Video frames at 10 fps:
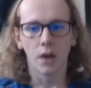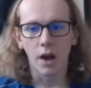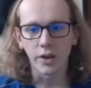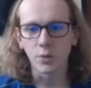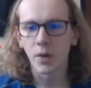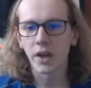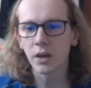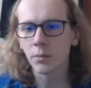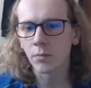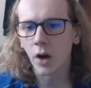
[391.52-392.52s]
You pay
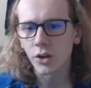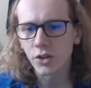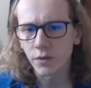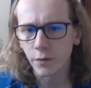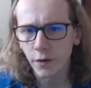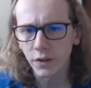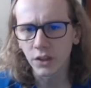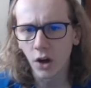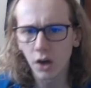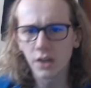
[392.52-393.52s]
him
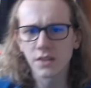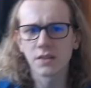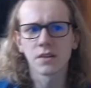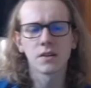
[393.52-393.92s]
$150.